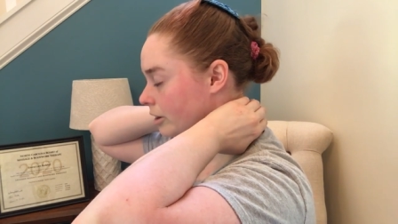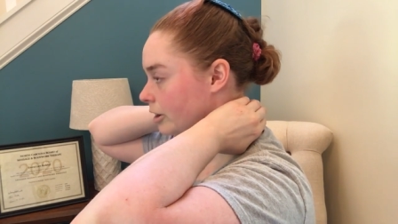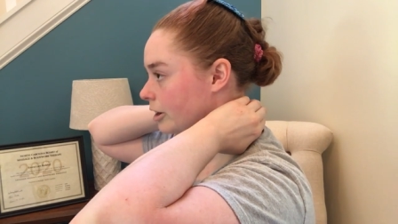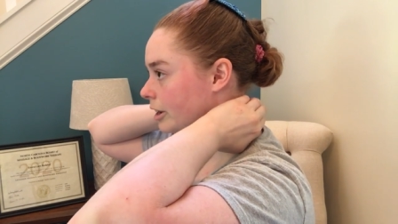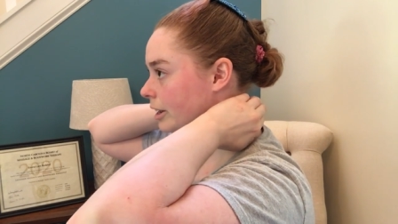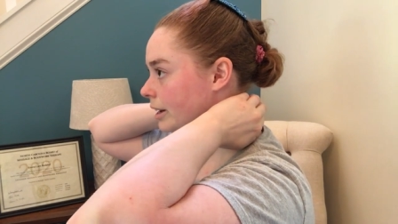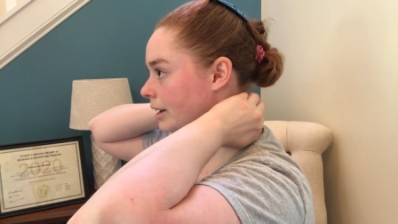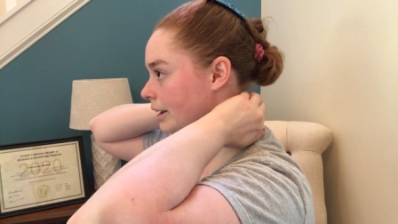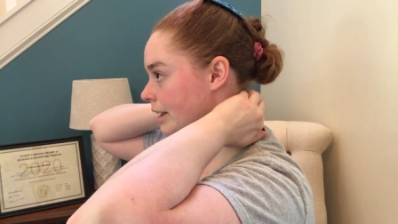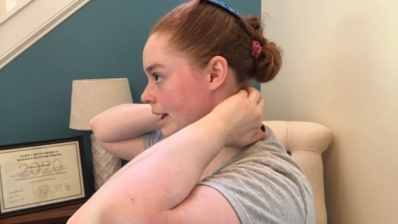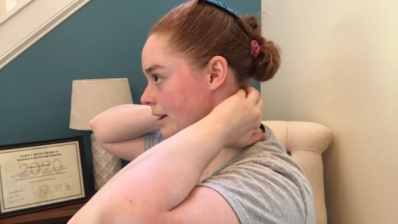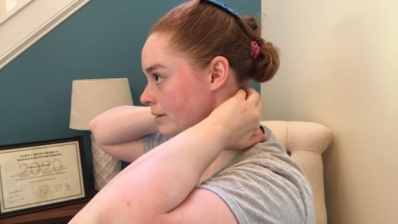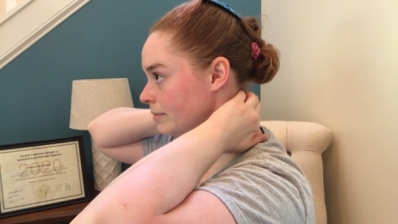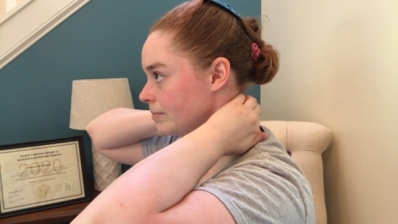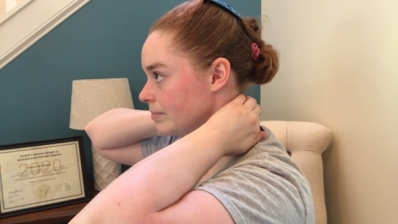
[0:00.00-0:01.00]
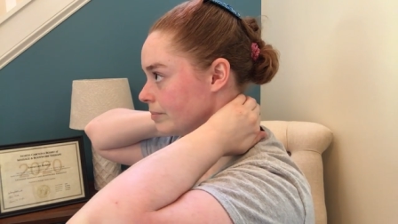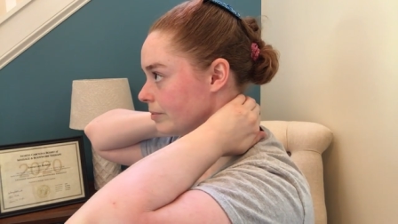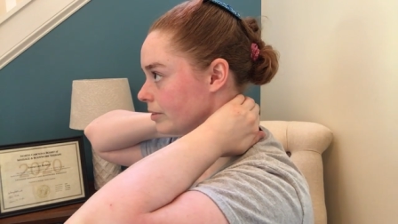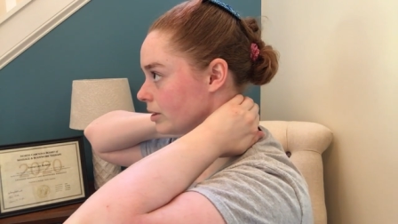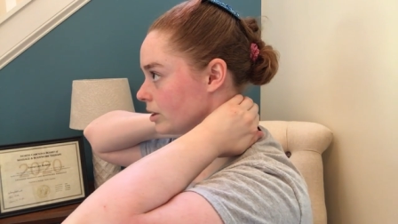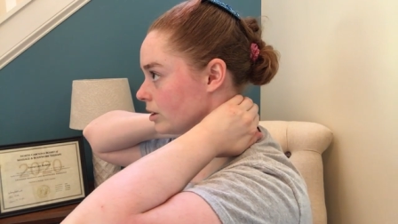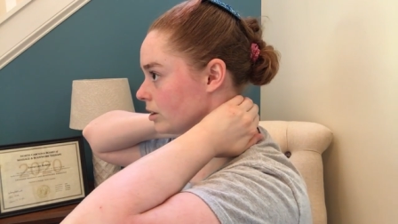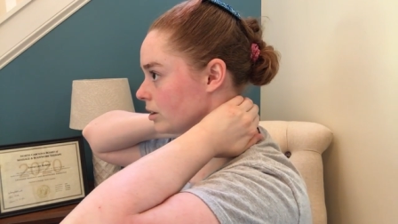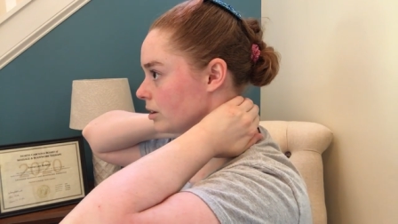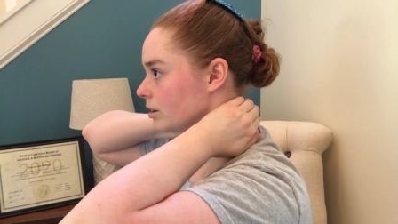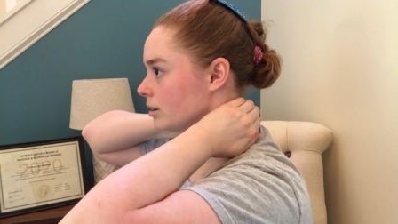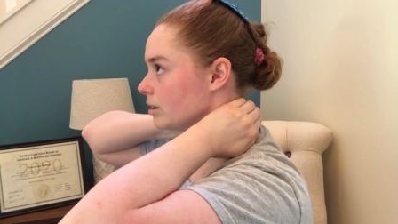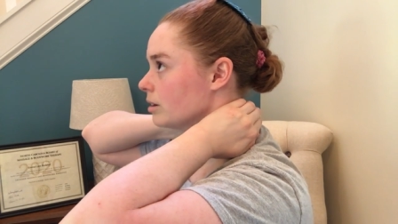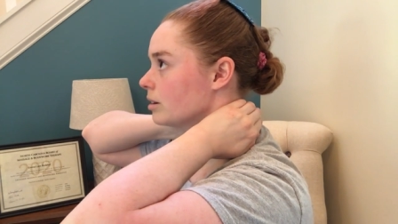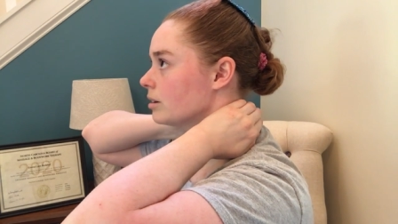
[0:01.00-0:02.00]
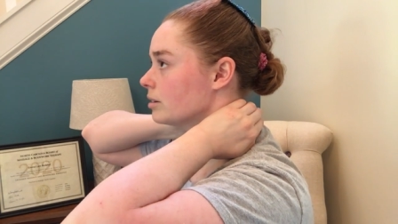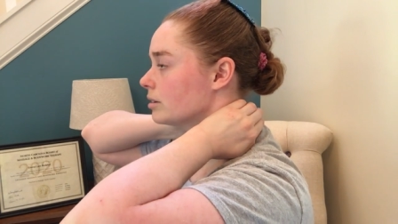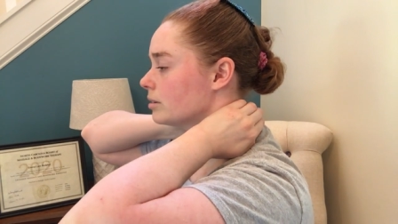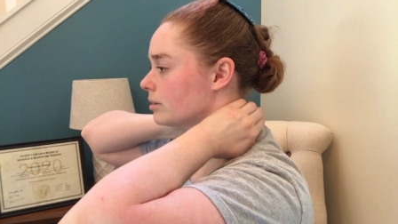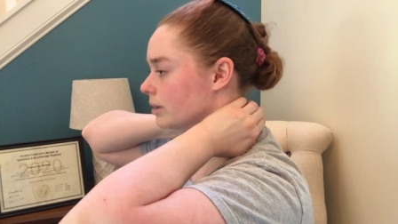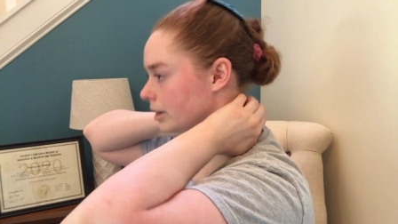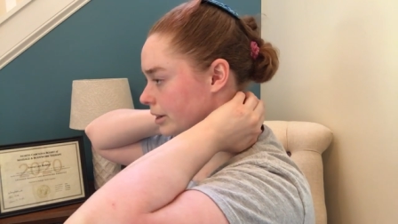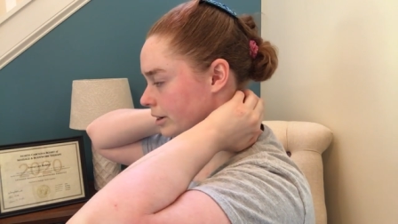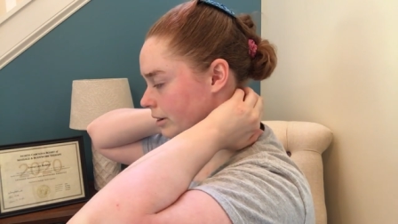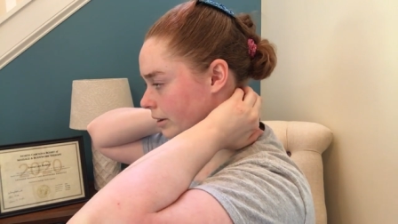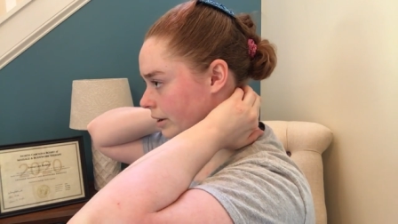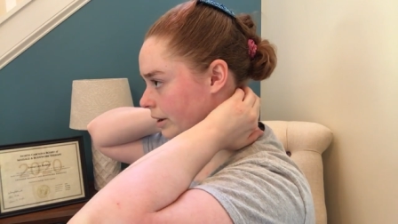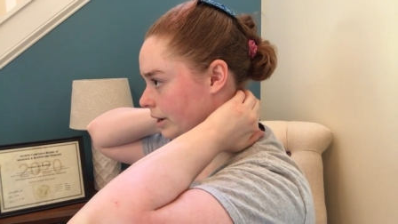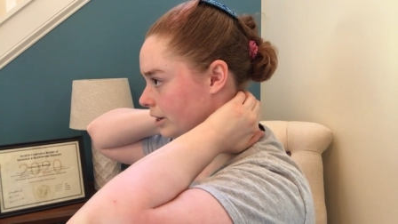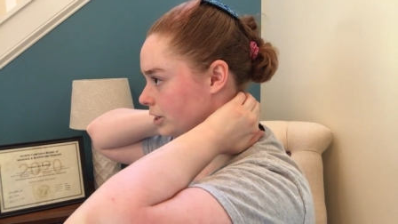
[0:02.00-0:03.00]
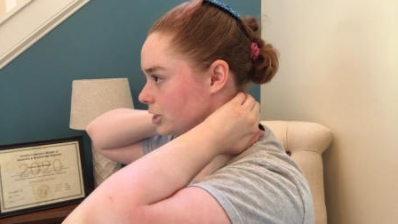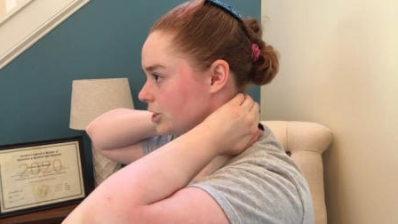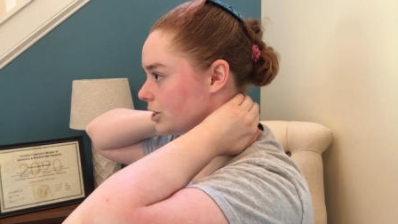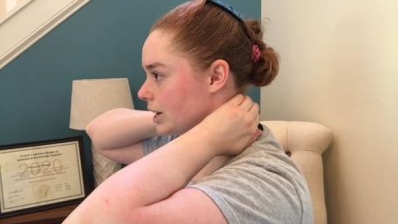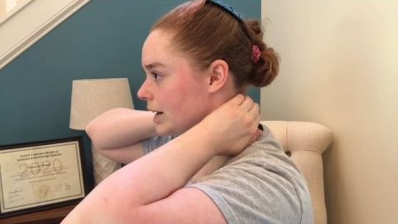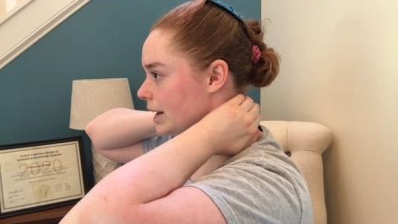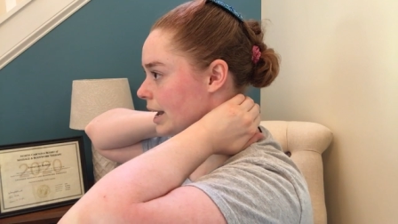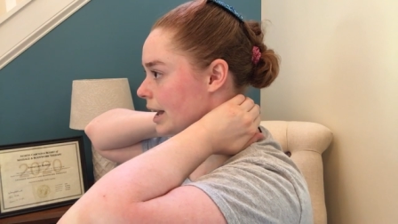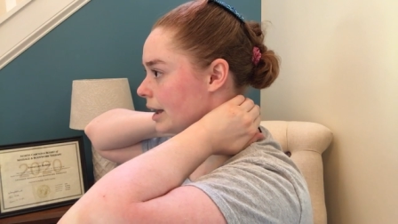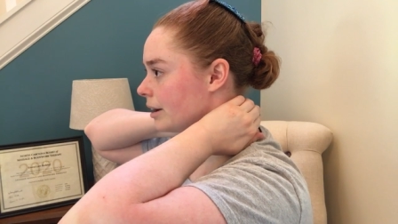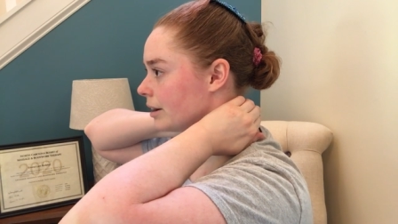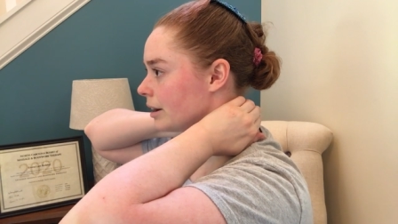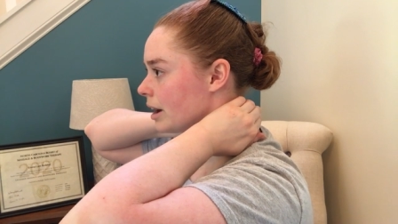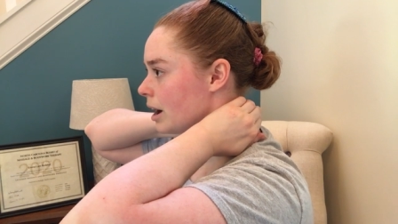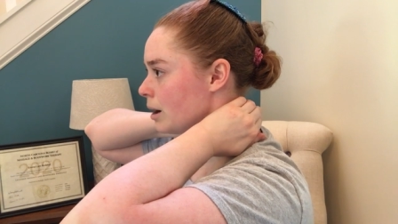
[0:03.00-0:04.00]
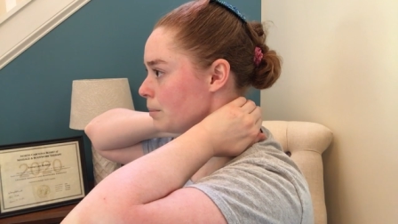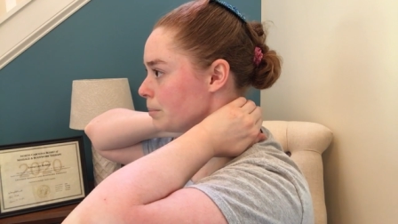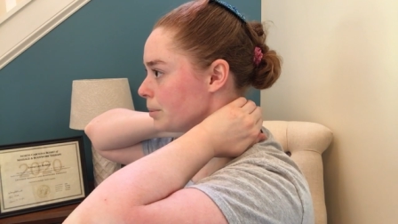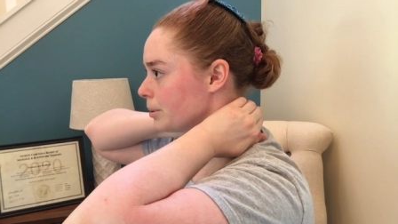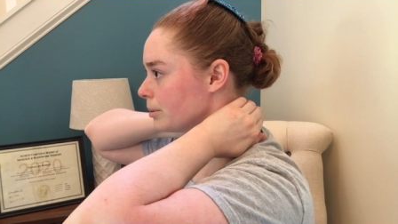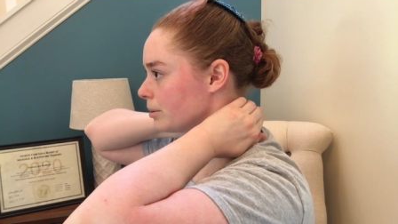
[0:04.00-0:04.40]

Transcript: Hook in again while you're looking straight ahead or up